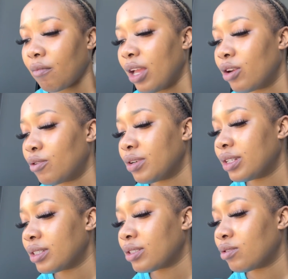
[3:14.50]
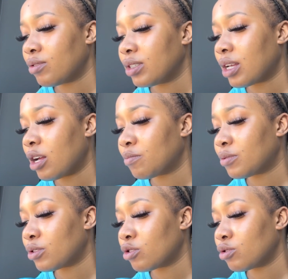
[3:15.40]
It always
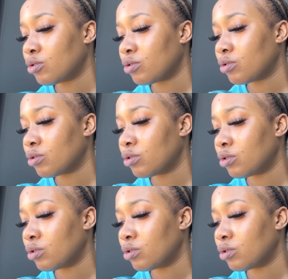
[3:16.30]
helps to